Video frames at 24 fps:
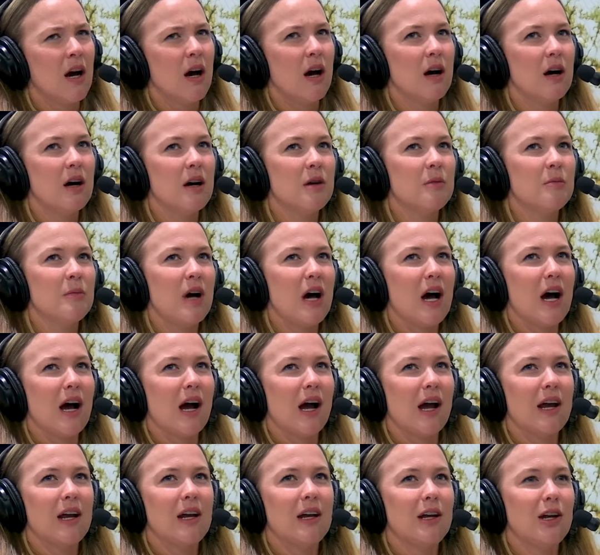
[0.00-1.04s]

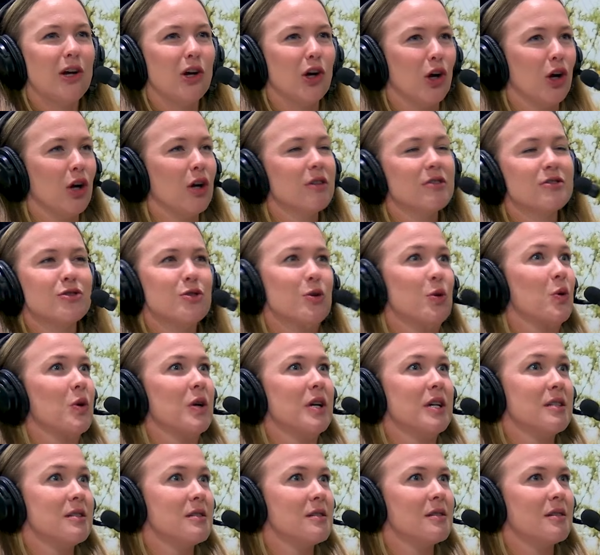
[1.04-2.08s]
I hear
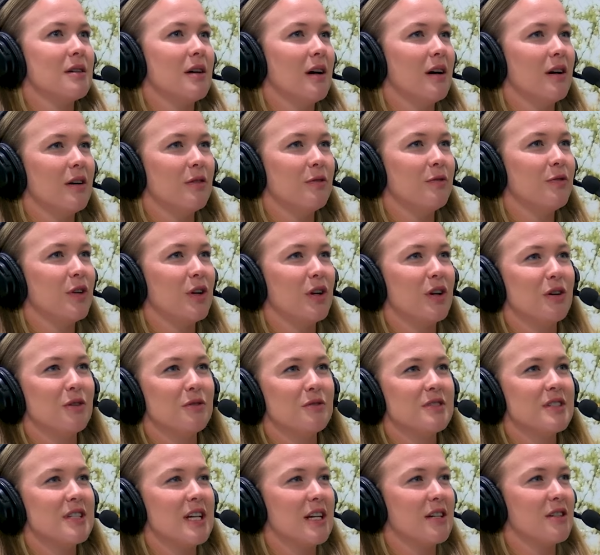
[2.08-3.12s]
stories of,
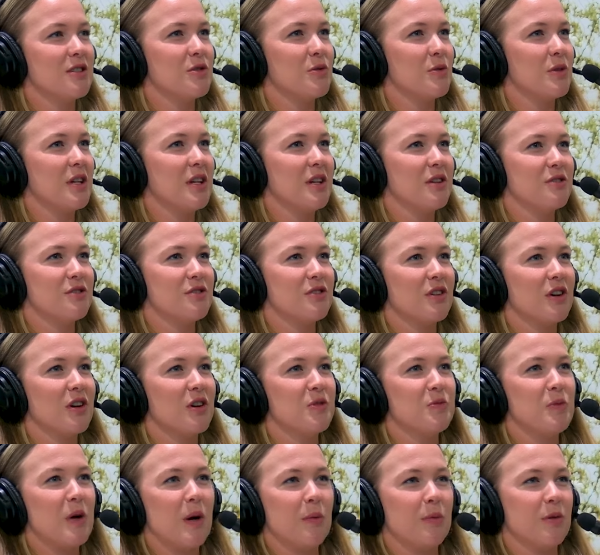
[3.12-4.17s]
10 to 20 years ago,
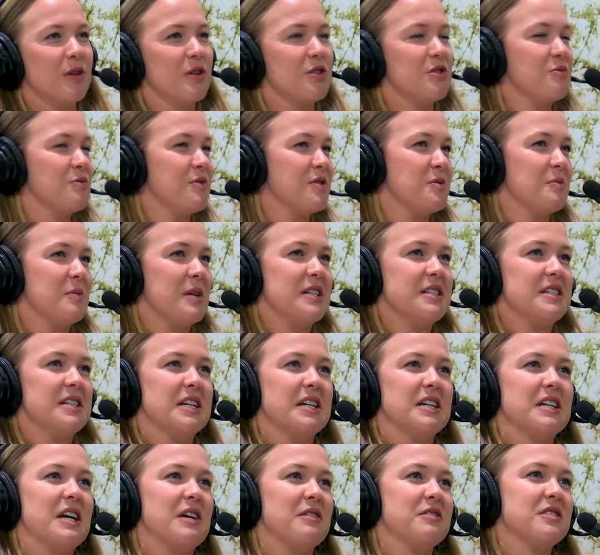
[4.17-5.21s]
the population was
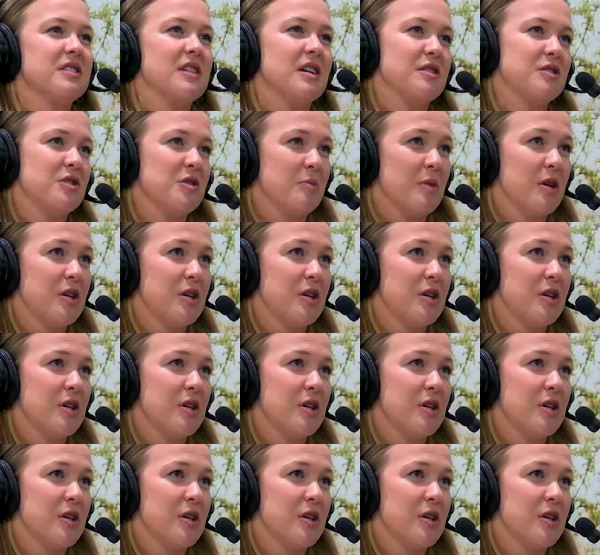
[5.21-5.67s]
amazing, and now it's not so